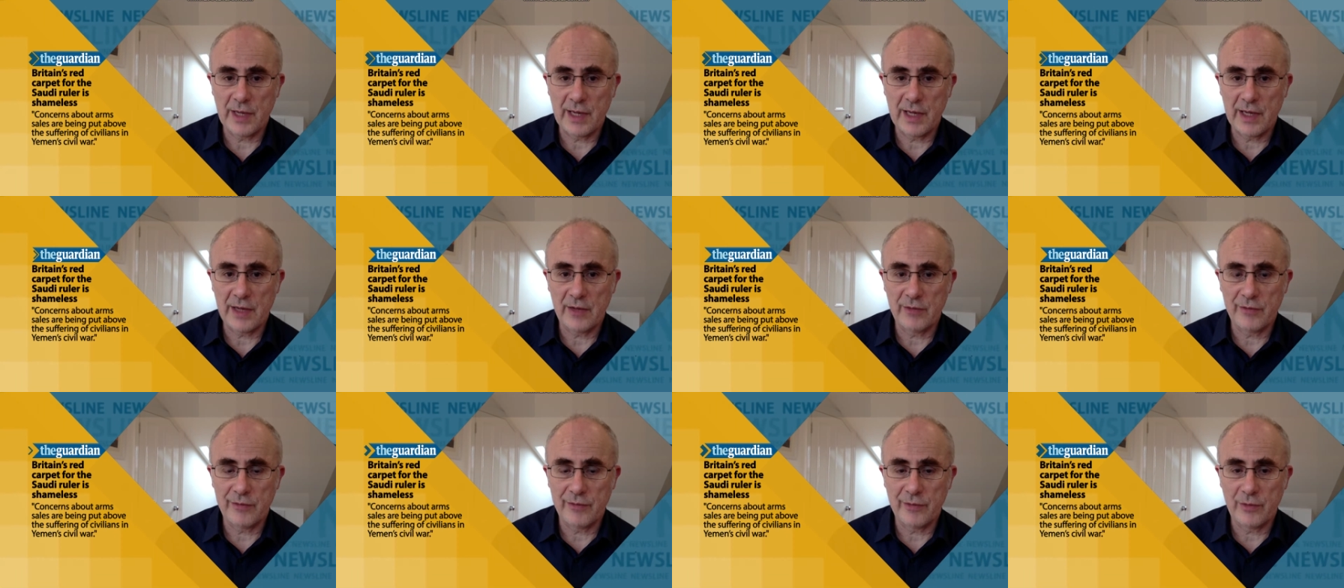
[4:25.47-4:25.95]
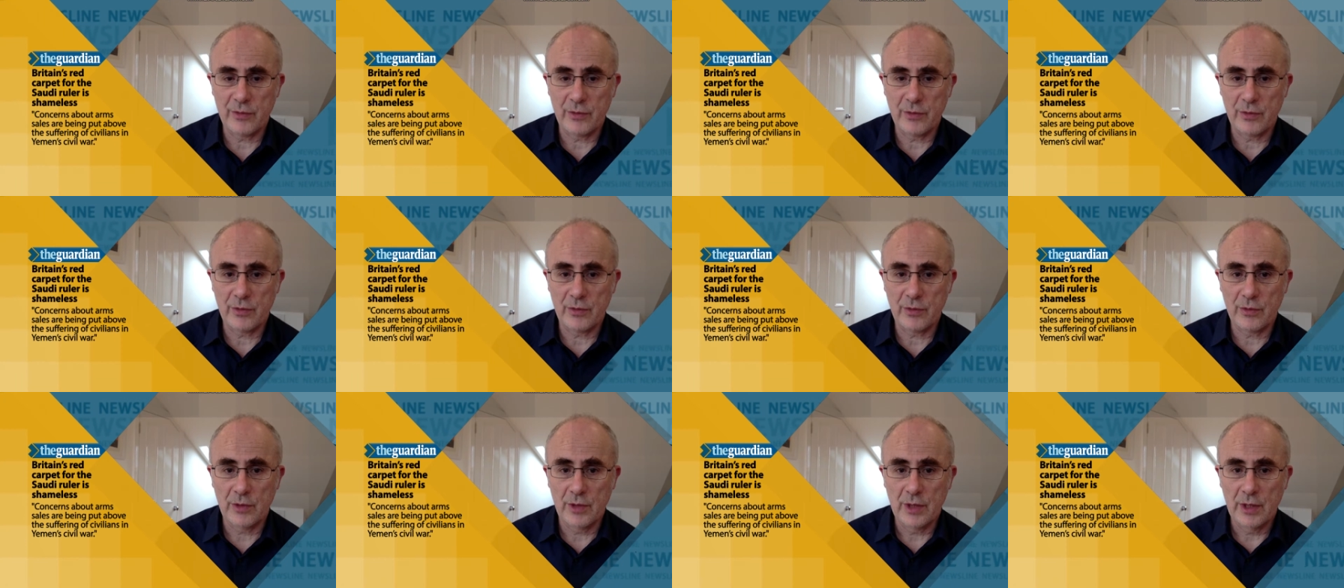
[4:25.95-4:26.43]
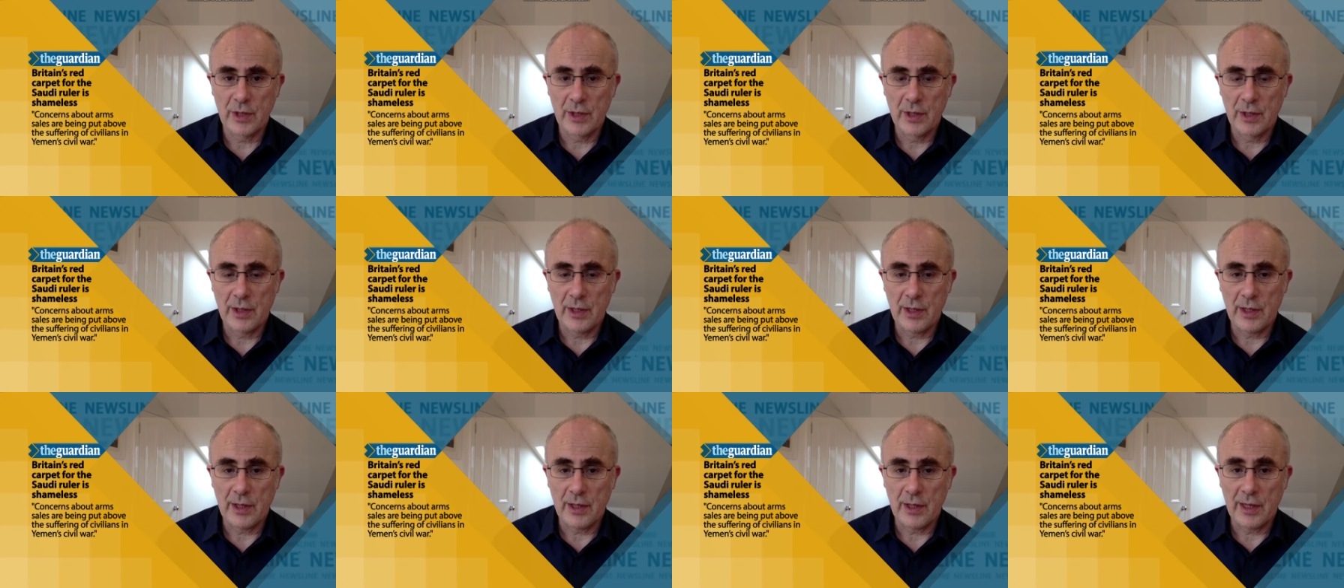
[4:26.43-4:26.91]
and for
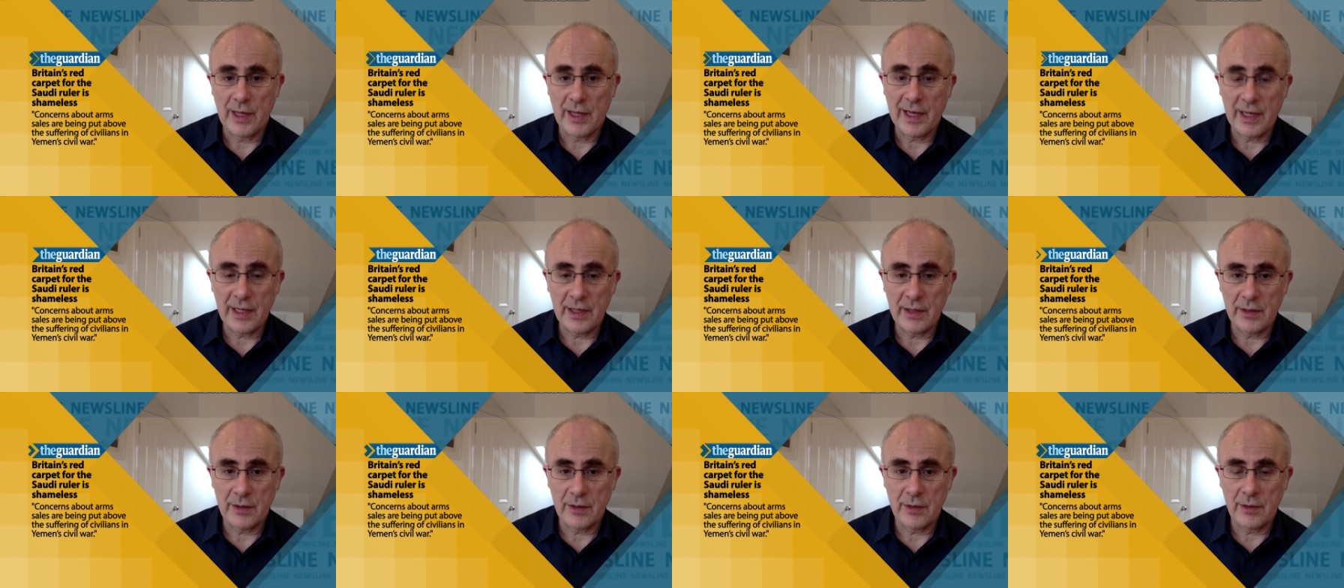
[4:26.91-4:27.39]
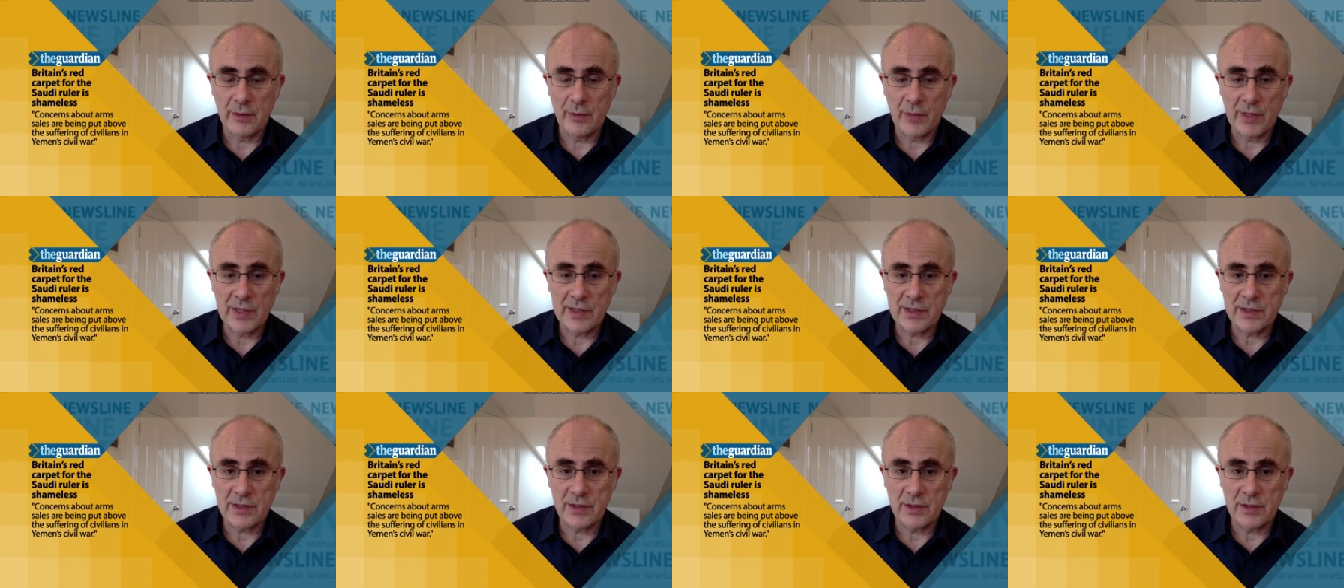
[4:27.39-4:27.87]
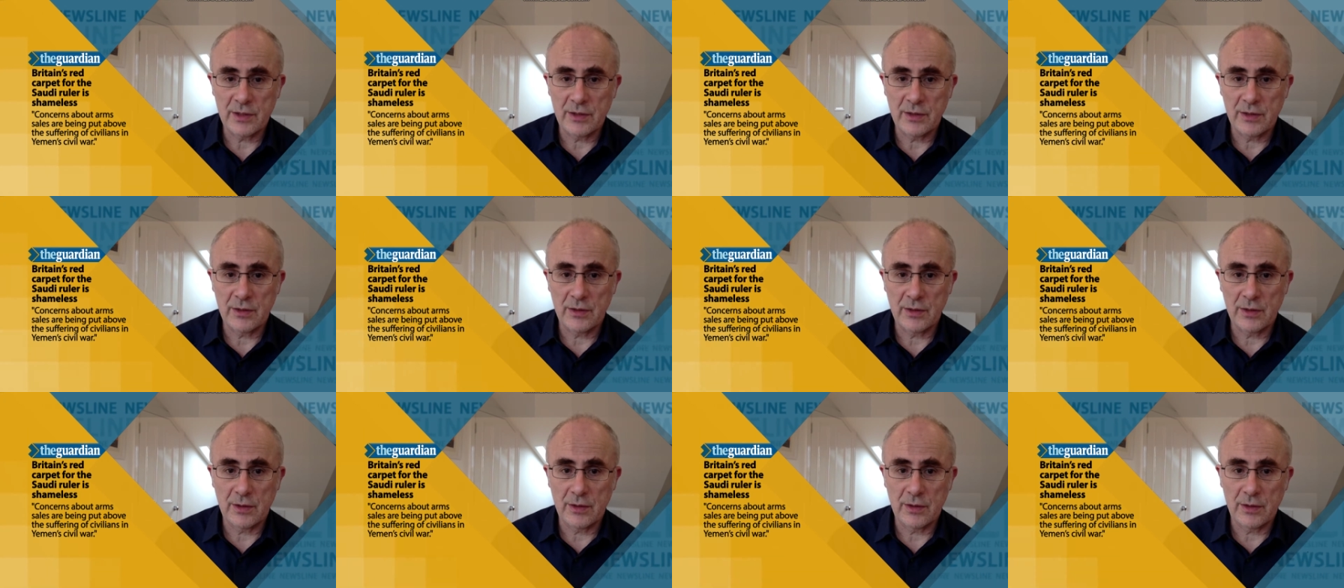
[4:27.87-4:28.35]
uh, any
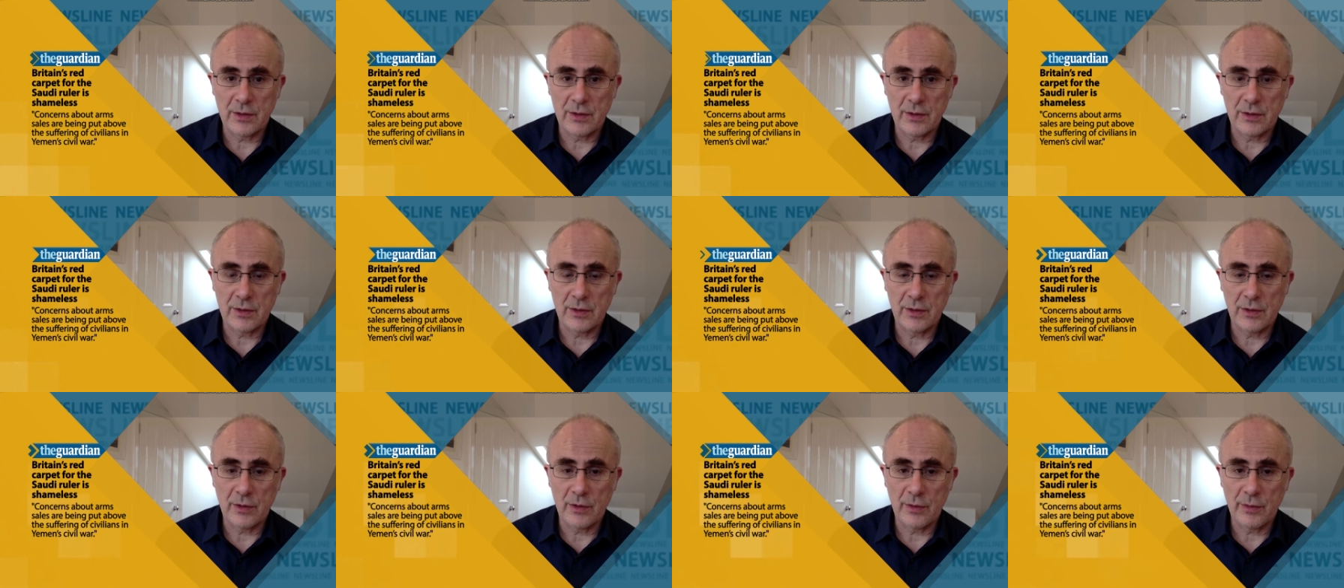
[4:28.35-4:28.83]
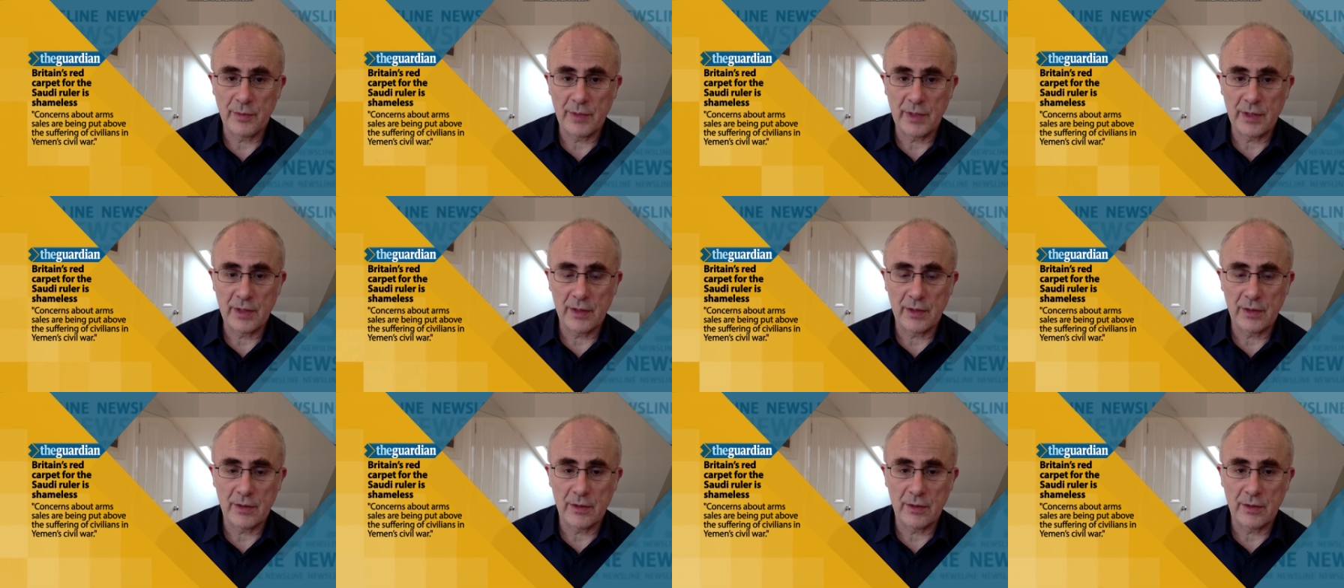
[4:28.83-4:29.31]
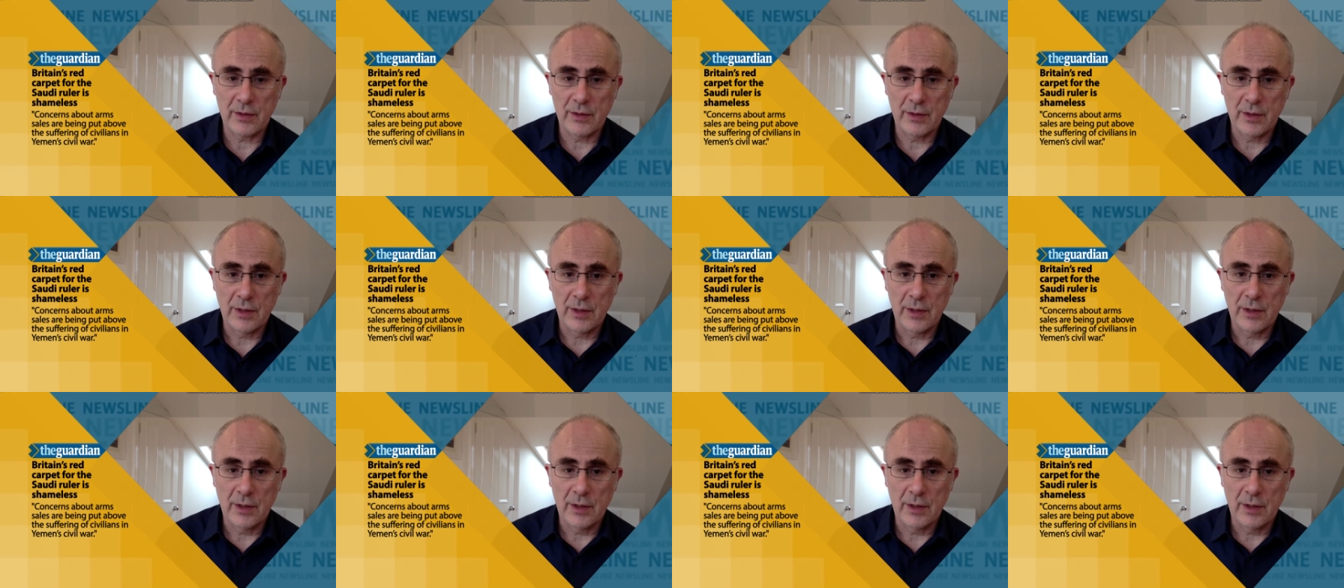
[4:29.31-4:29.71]
Western uh, European